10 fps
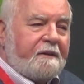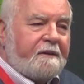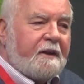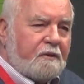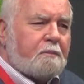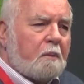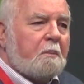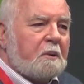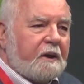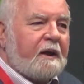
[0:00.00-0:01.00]
there's
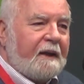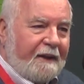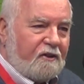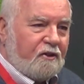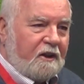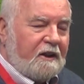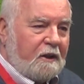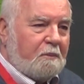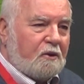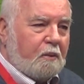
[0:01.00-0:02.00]
probably a connection
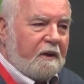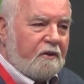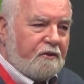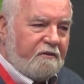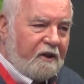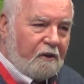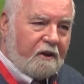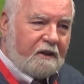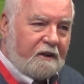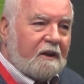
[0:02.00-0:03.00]
here between the
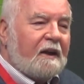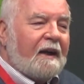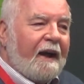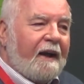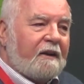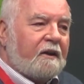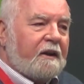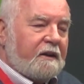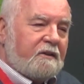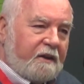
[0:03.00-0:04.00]
severity and
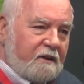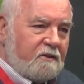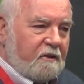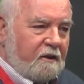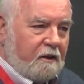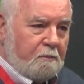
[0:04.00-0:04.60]
intensity of the